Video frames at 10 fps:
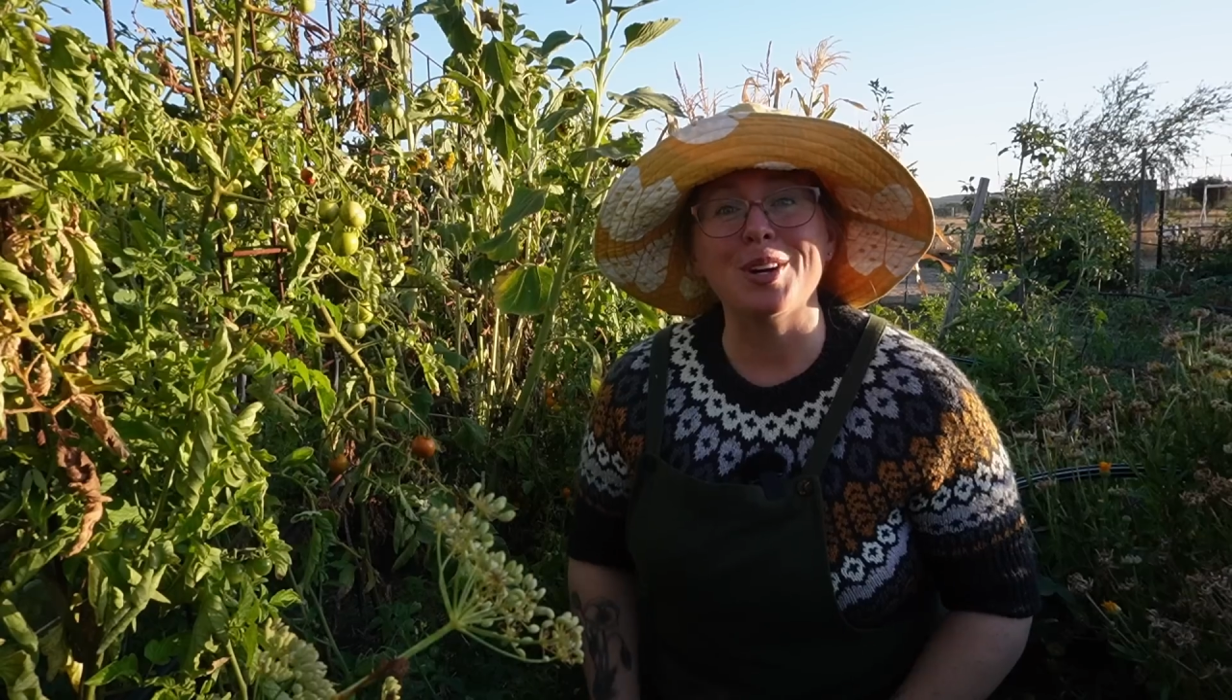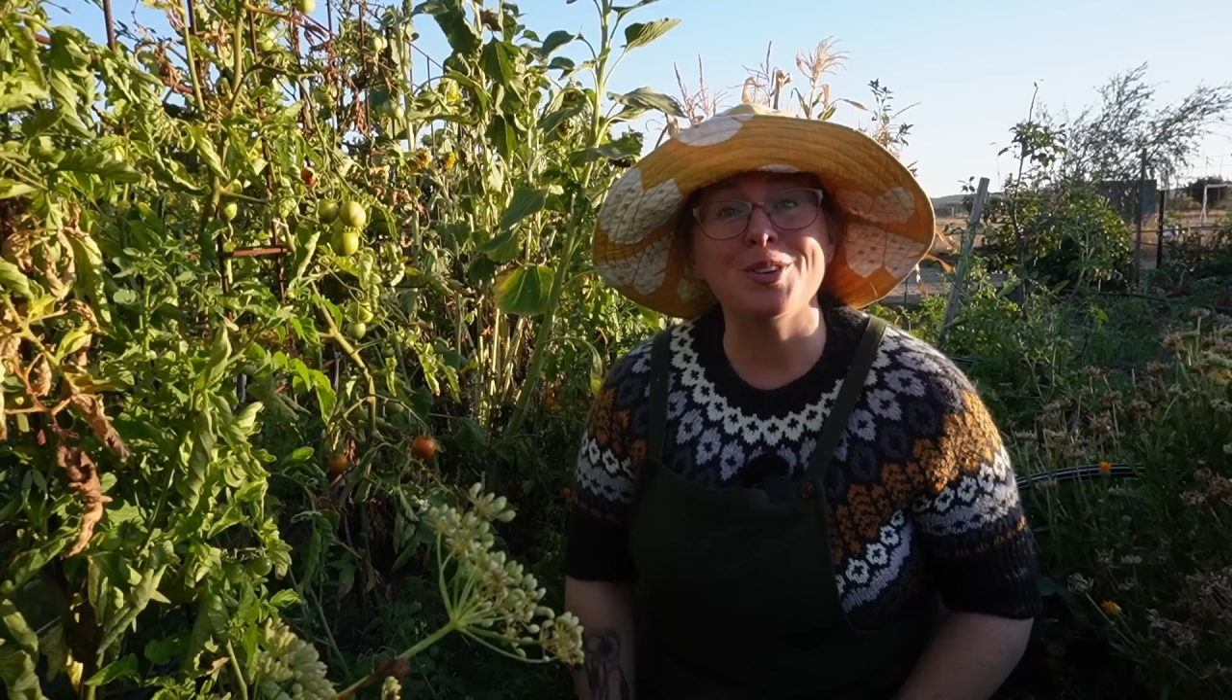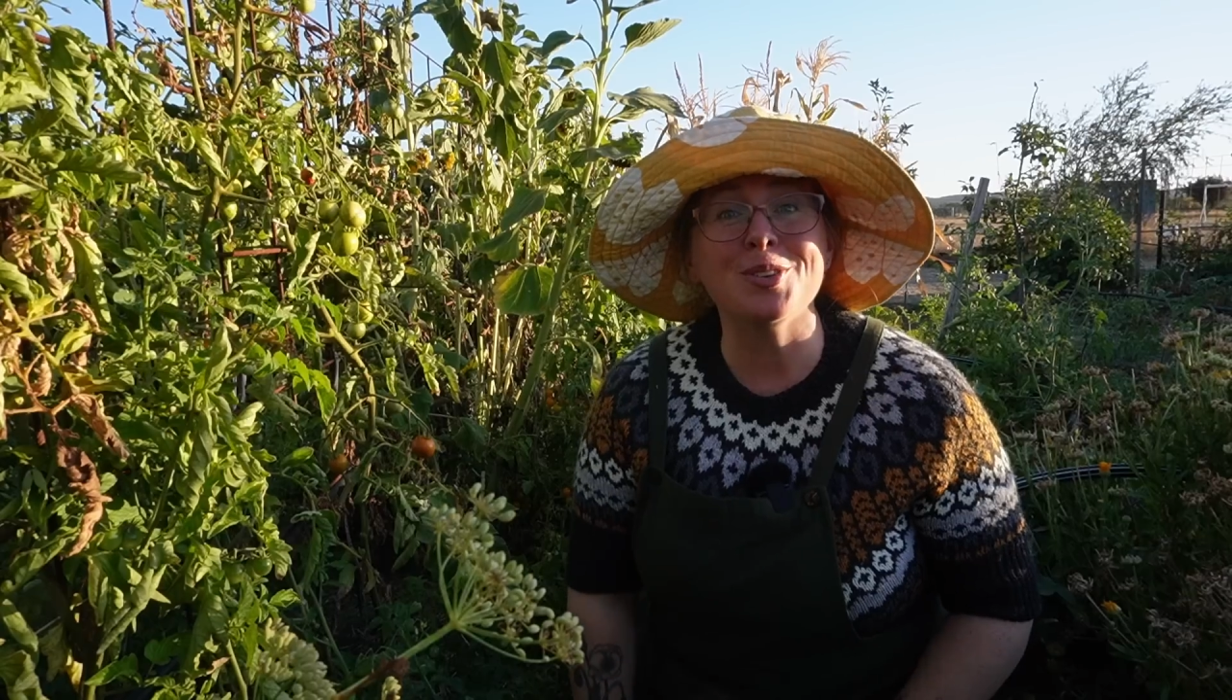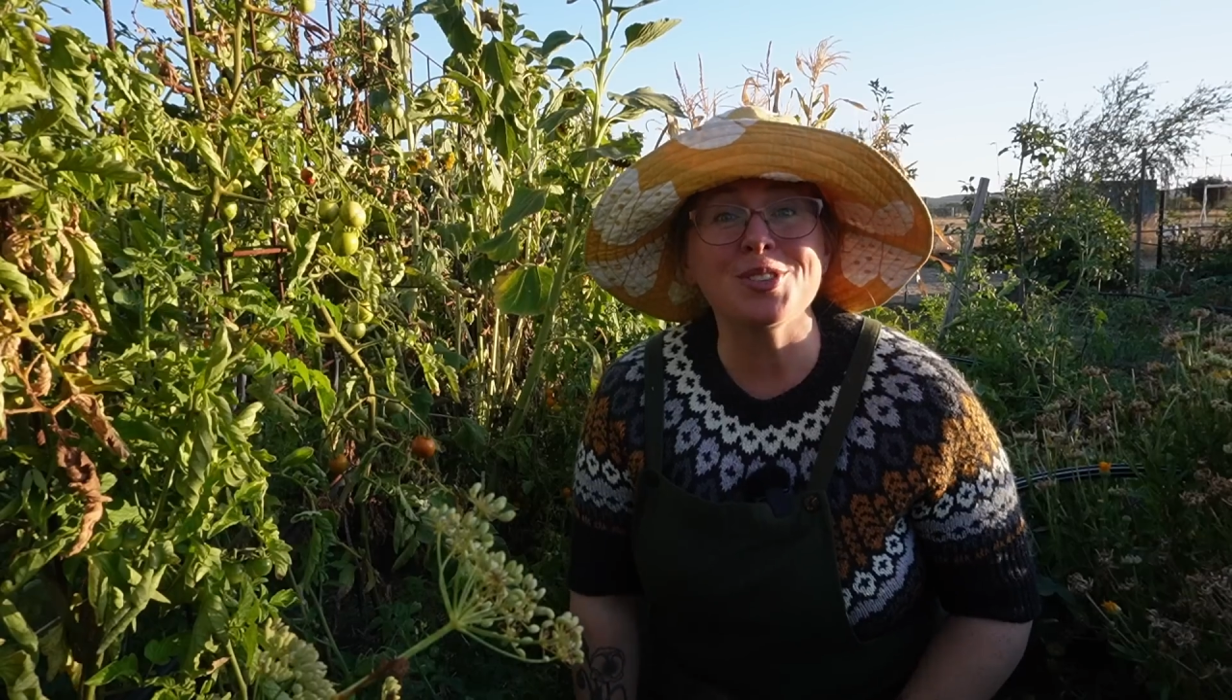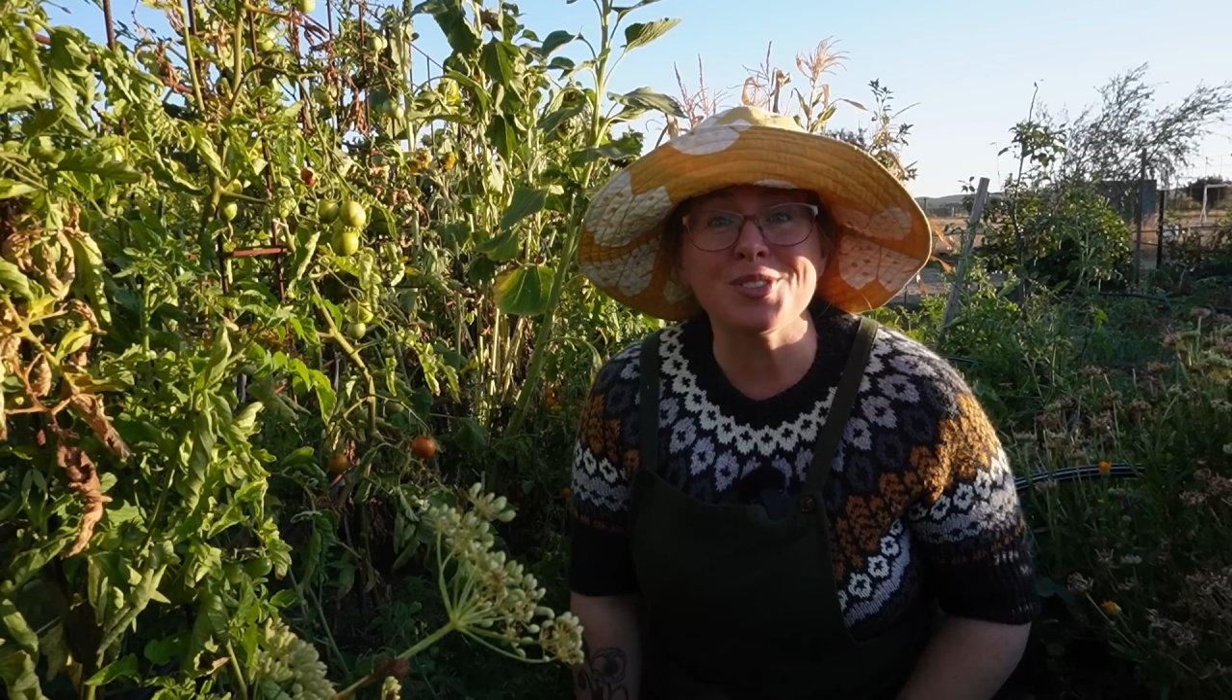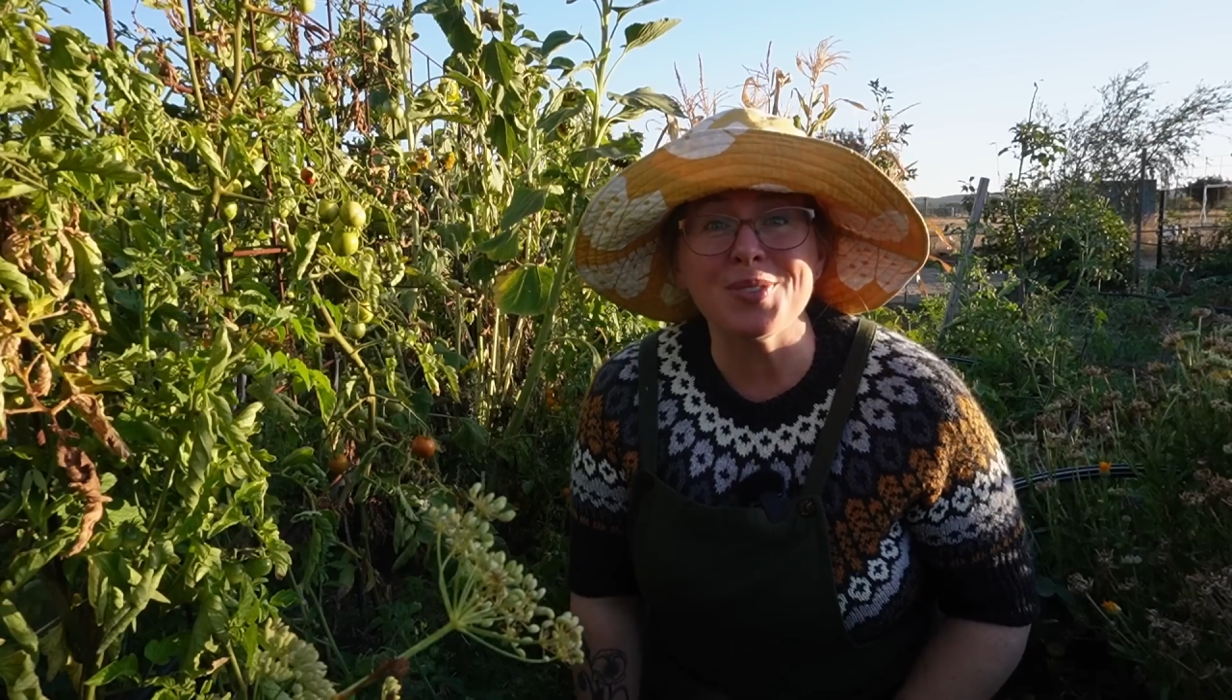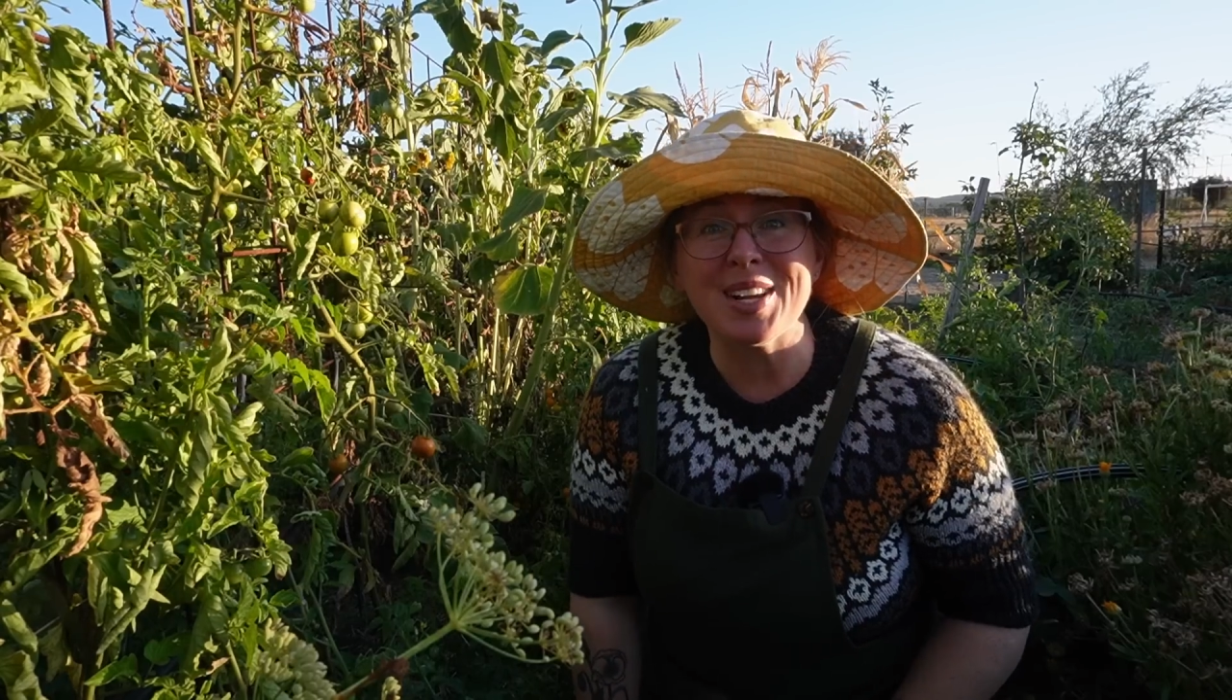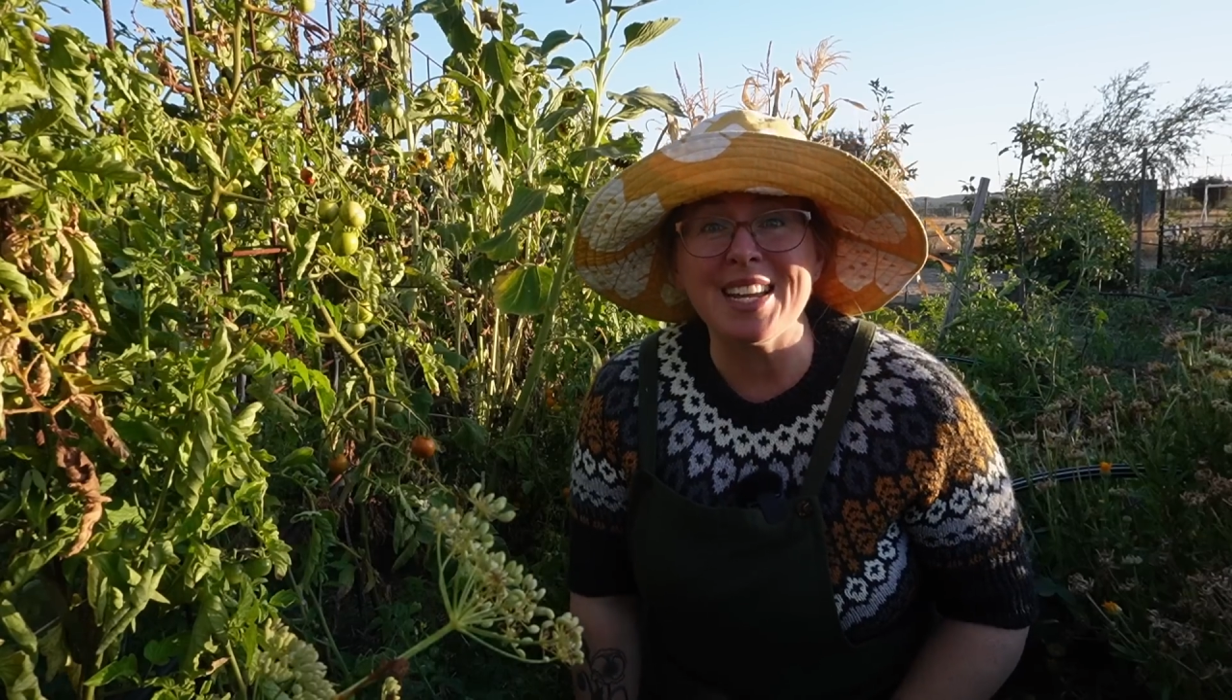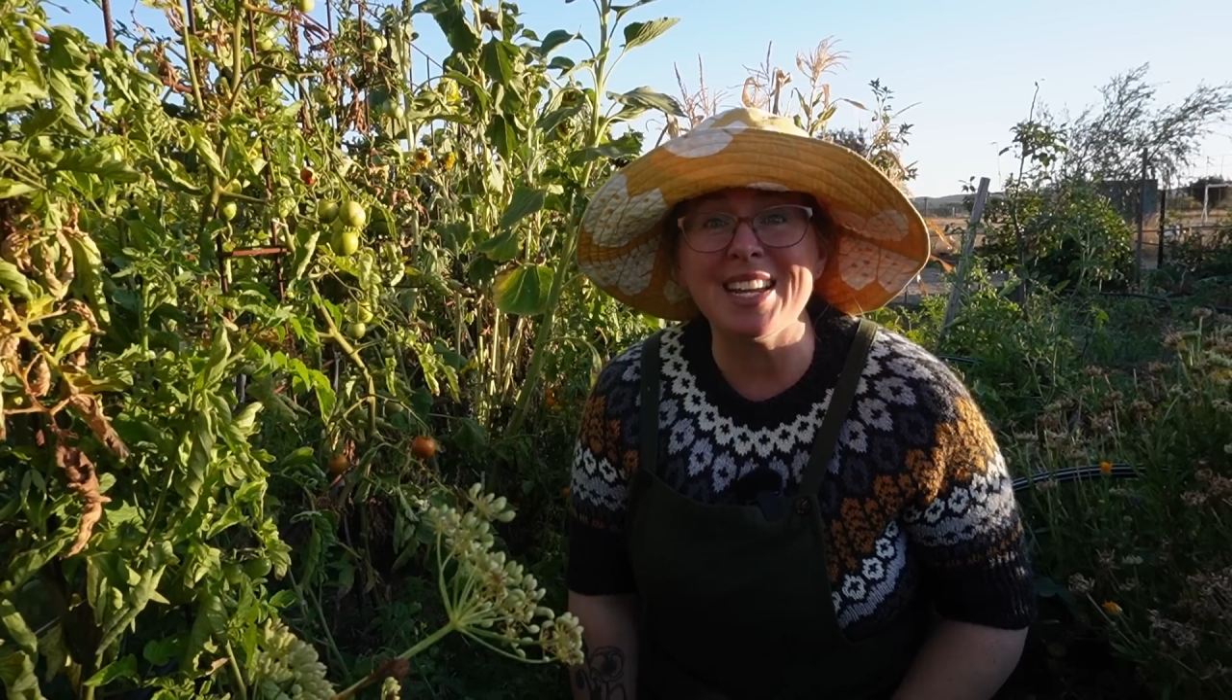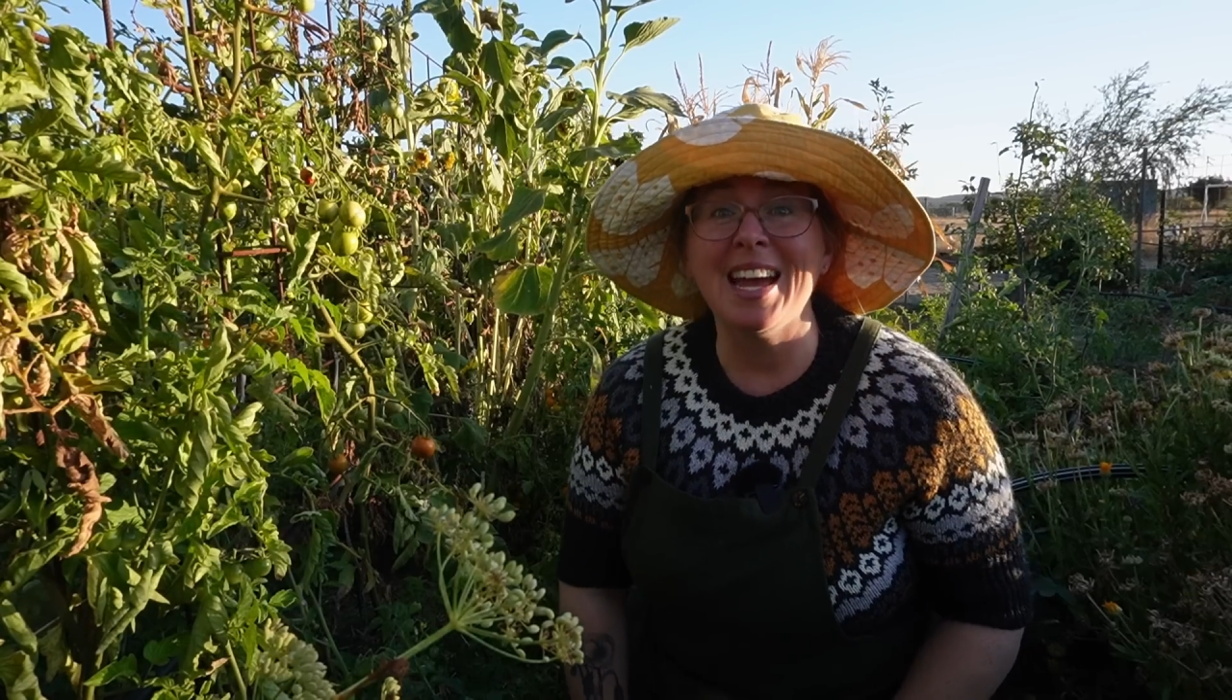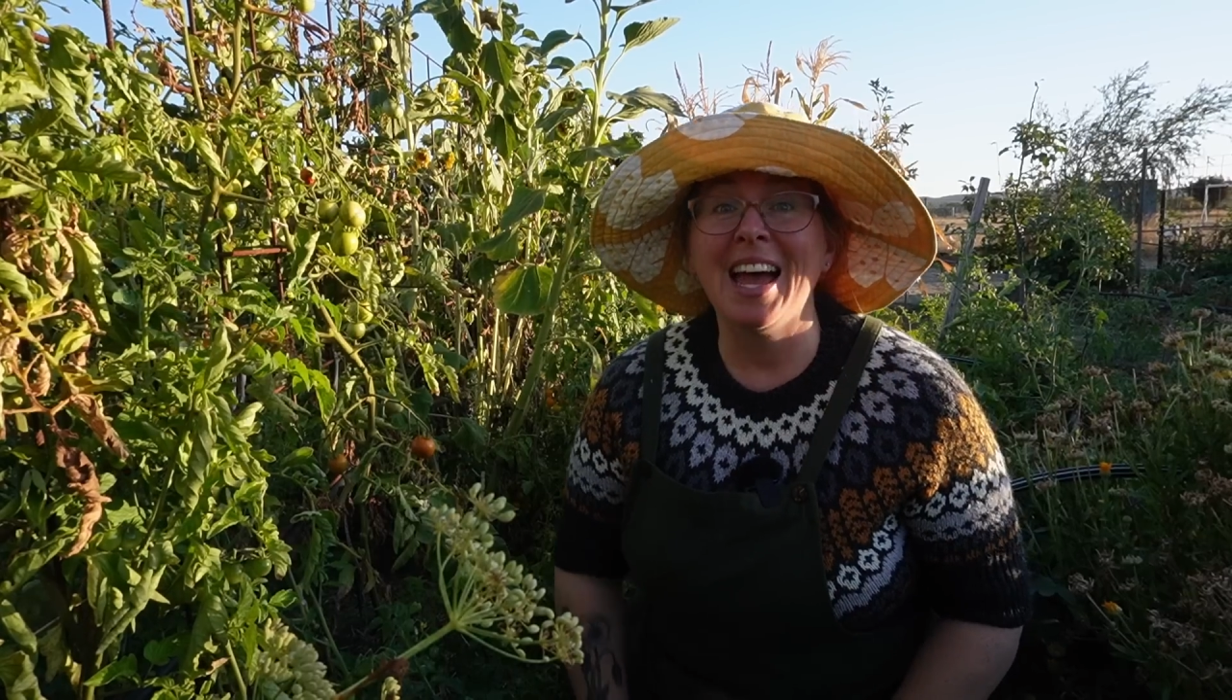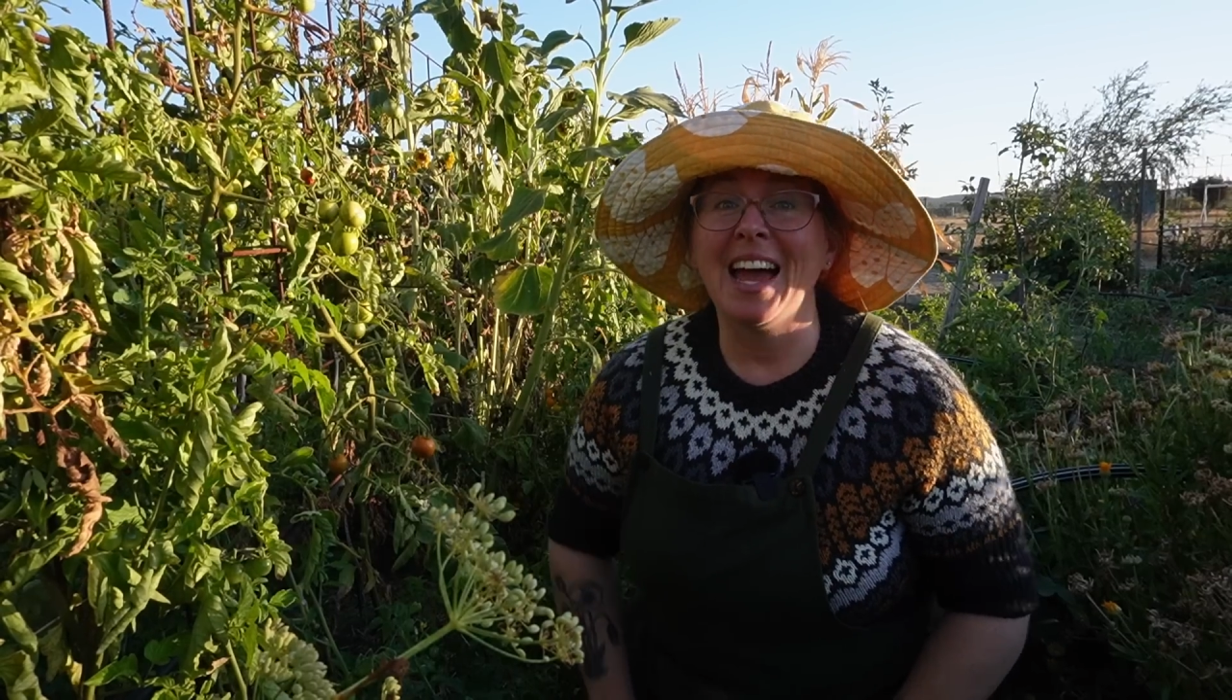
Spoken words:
nursery